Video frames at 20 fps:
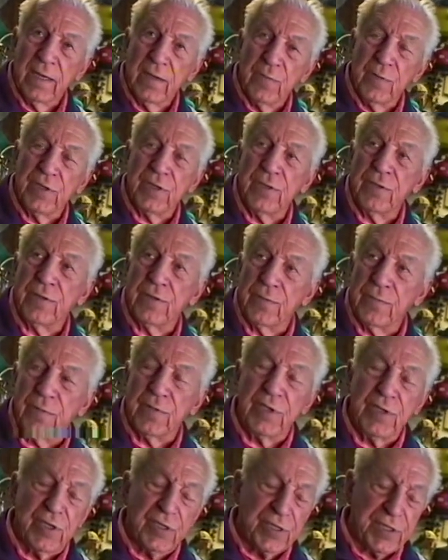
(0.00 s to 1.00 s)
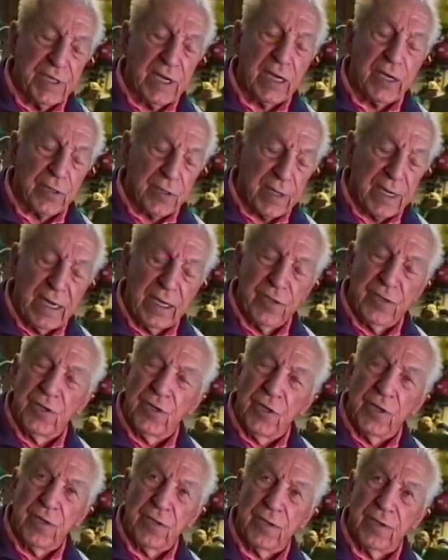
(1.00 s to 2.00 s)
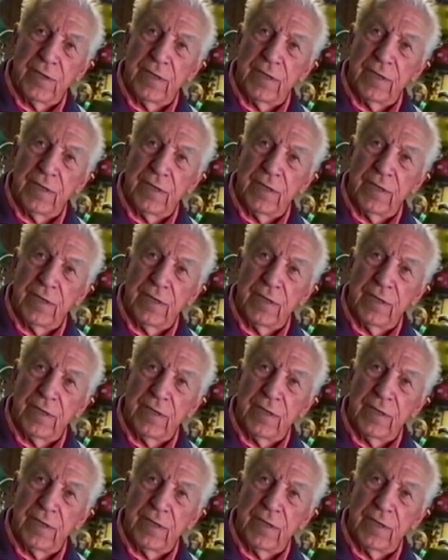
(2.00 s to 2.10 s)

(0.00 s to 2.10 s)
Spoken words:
When you're segregating dirt